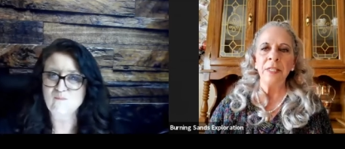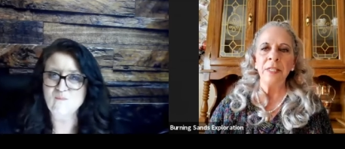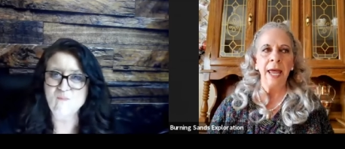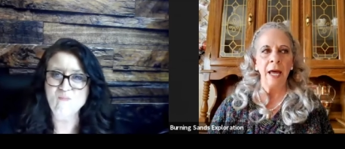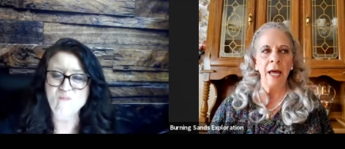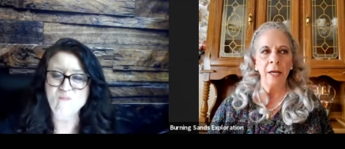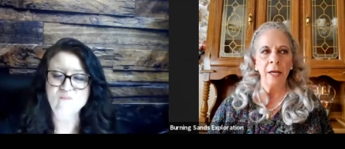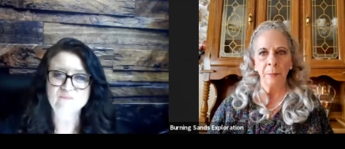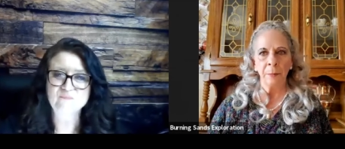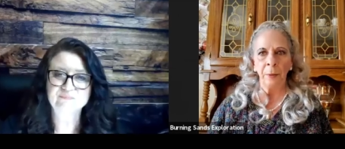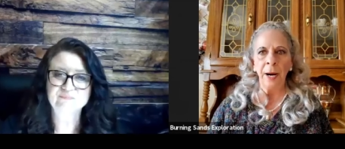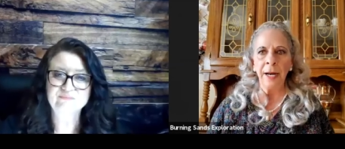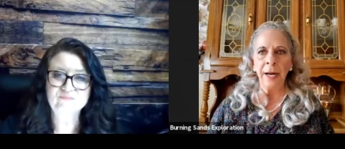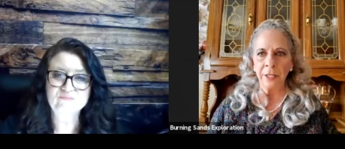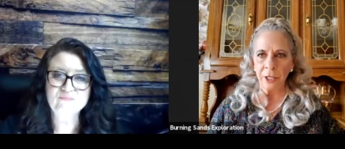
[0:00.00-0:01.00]
Speaker 1: as
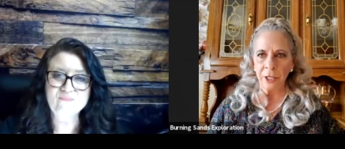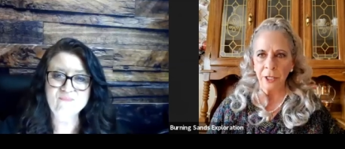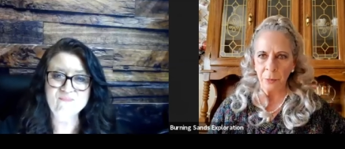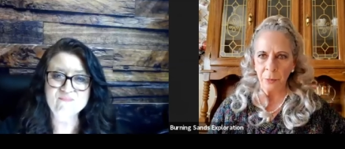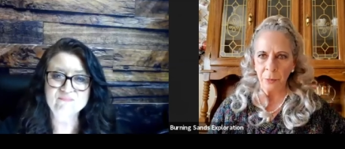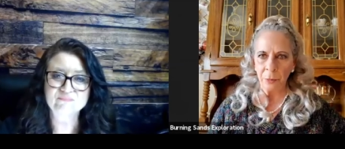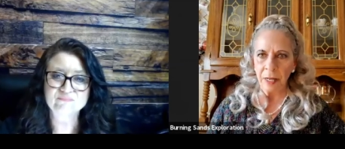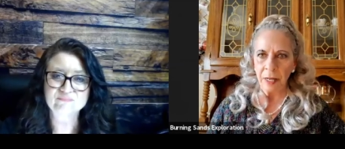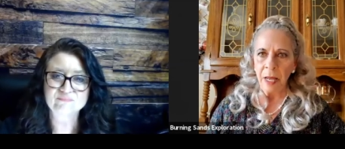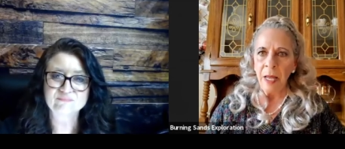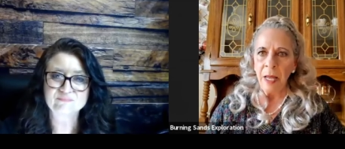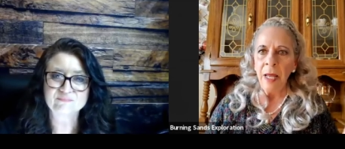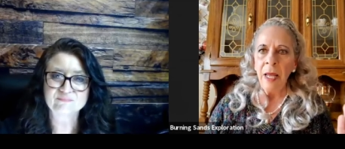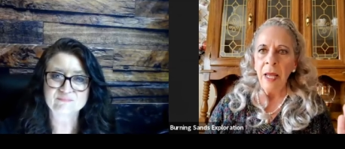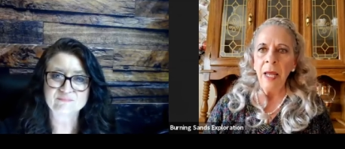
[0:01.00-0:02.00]
practice runs,
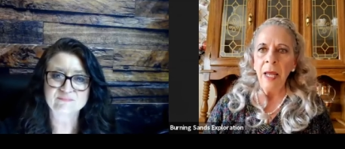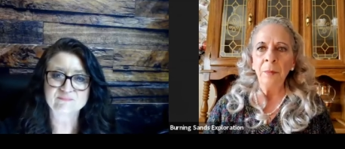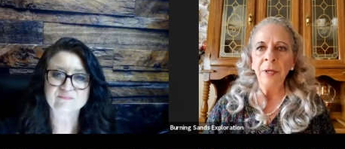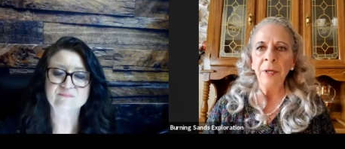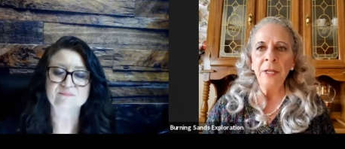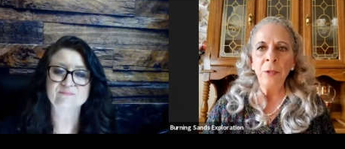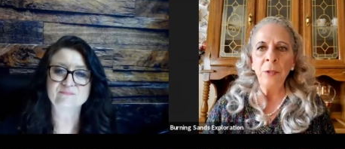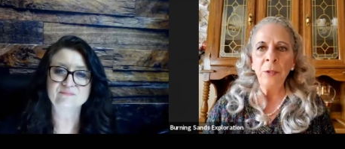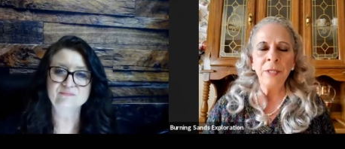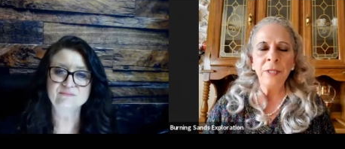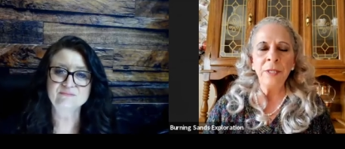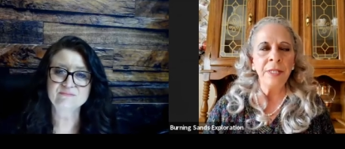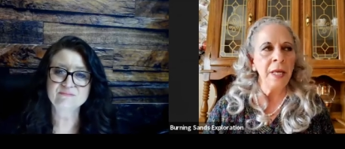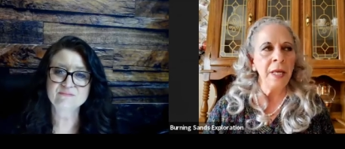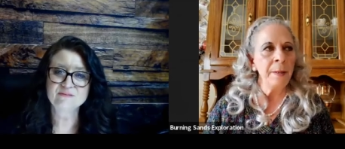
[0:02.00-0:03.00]
and what they do is
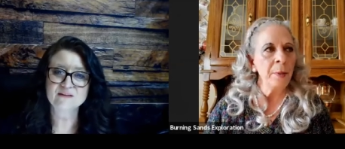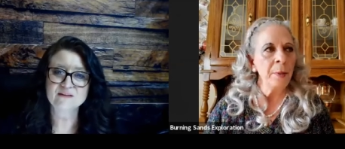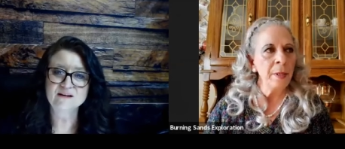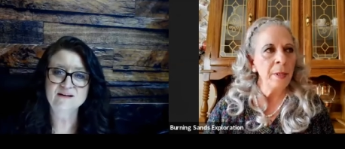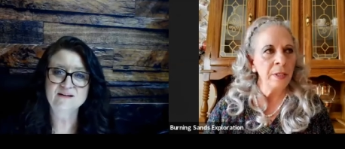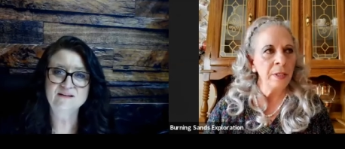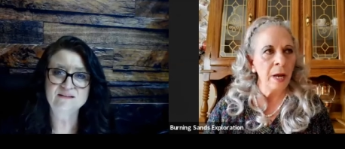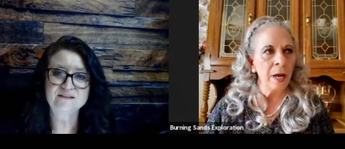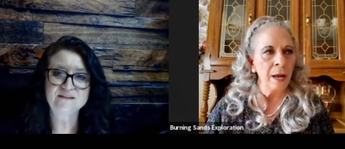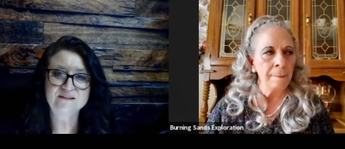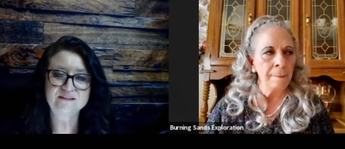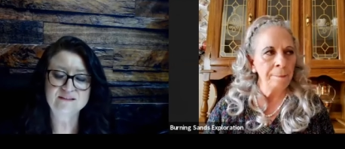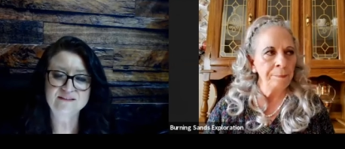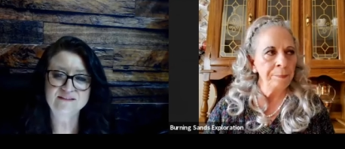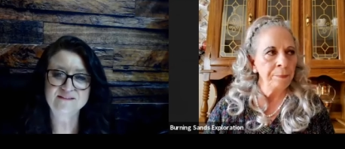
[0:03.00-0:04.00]
they put
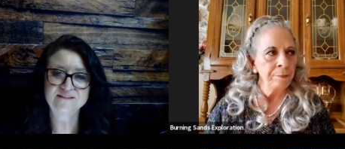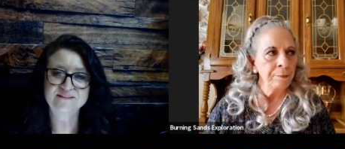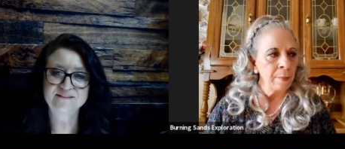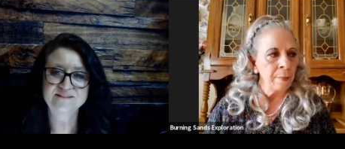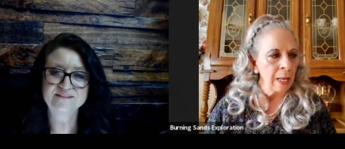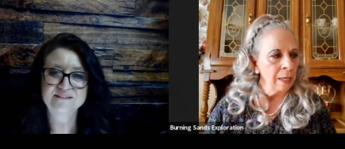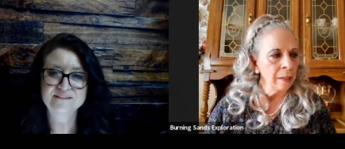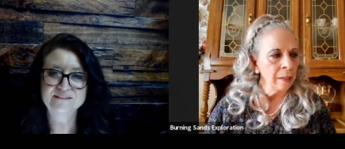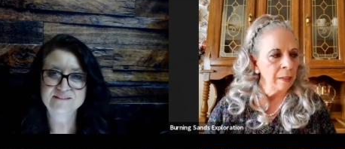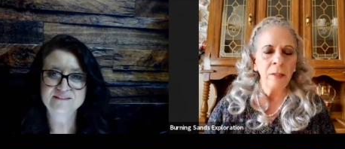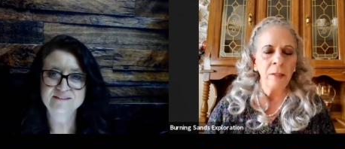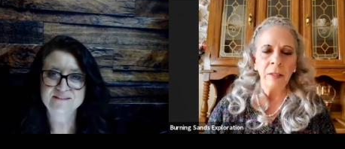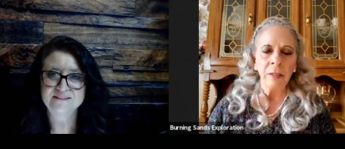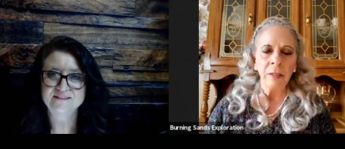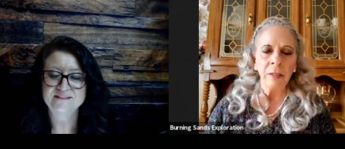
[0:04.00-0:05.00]
um,
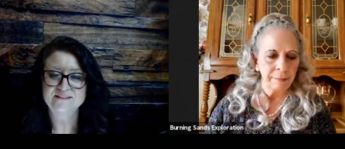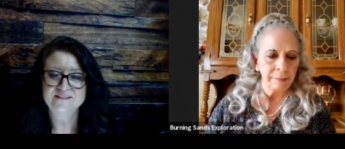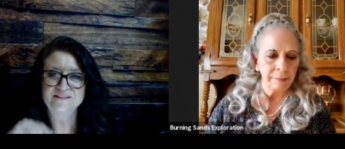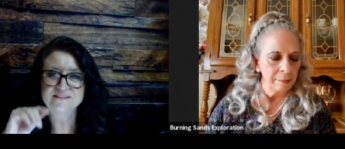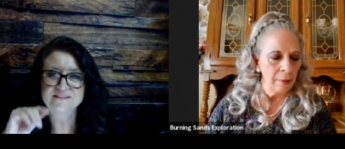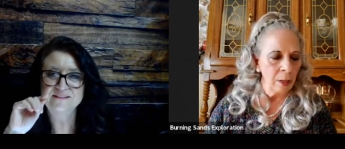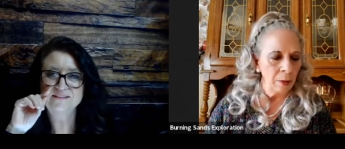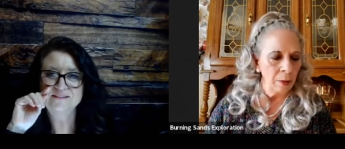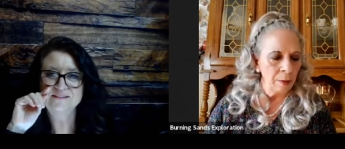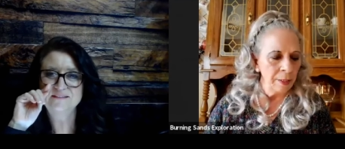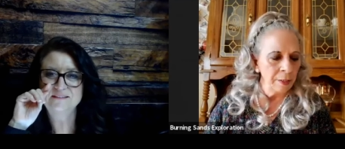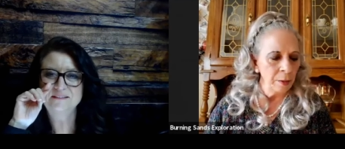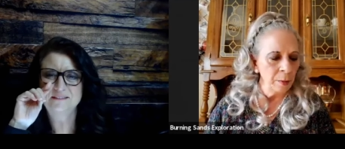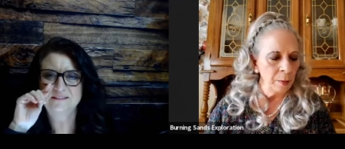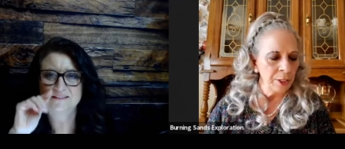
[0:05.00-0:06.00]
little oh, I
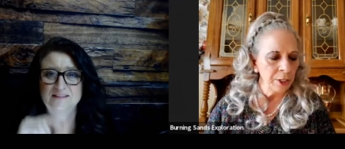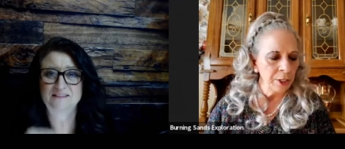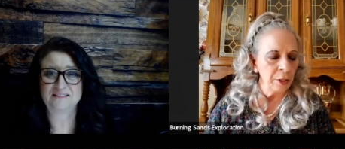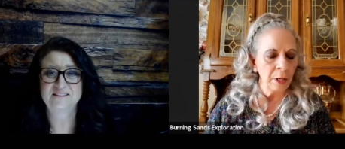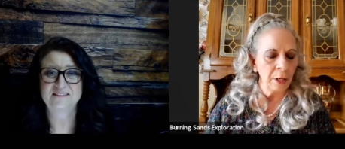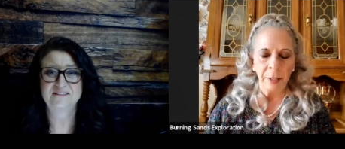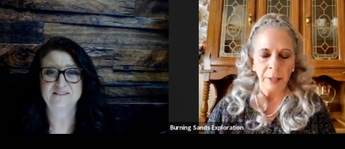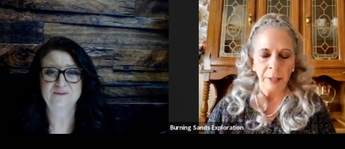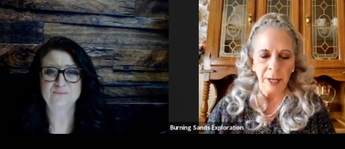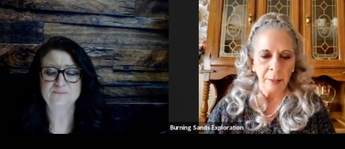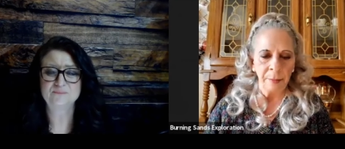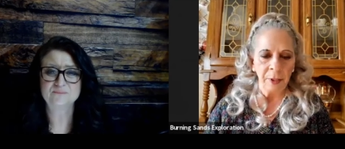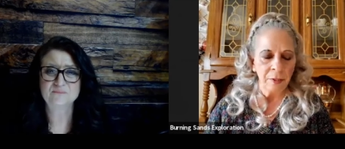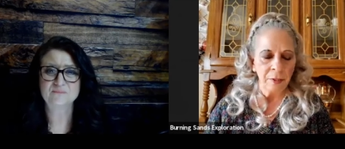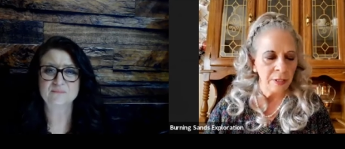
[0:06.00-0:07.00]
don't know what you call them now.
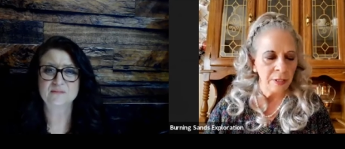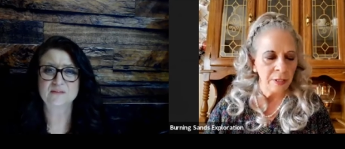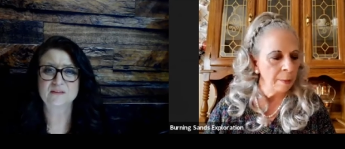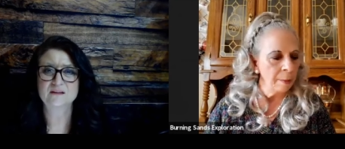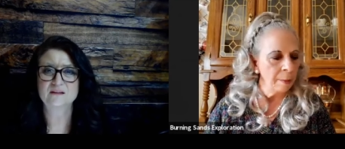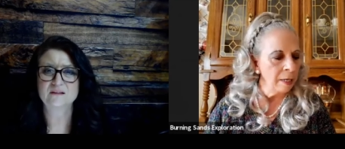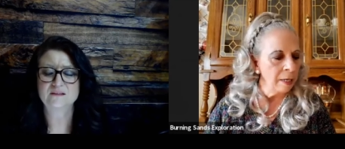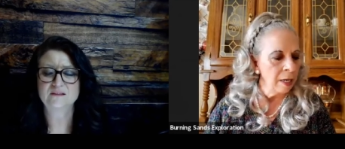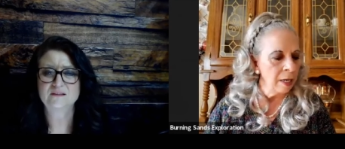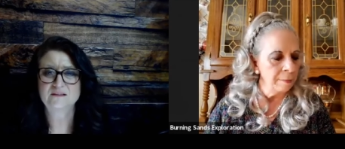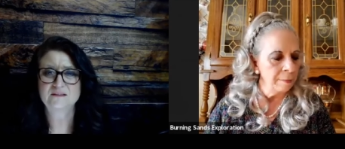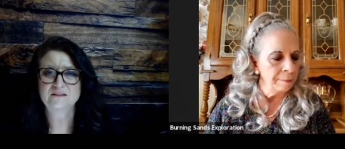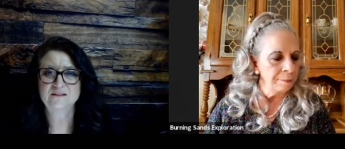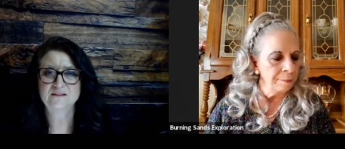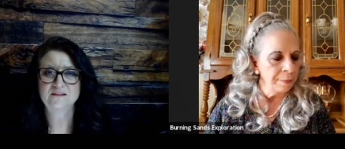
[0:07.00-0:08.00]
I'm losing it, but
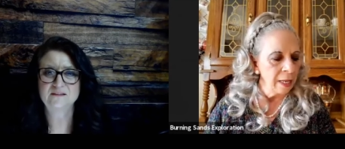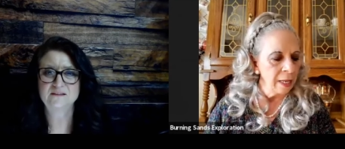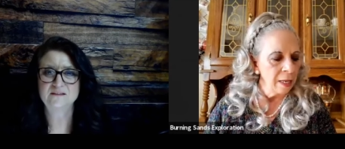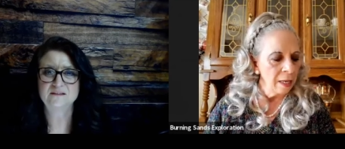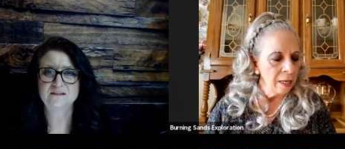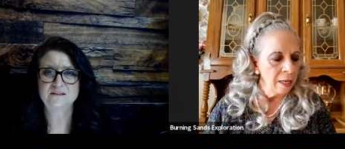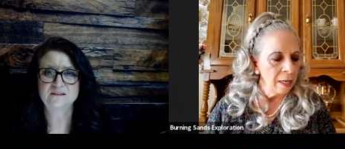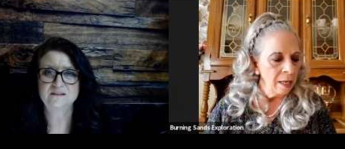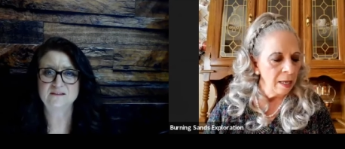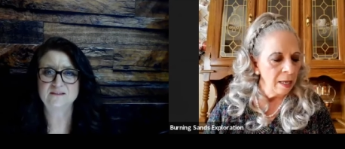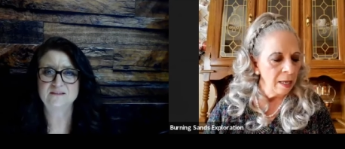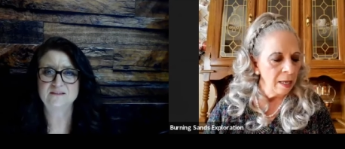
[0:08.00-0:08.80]
um, they're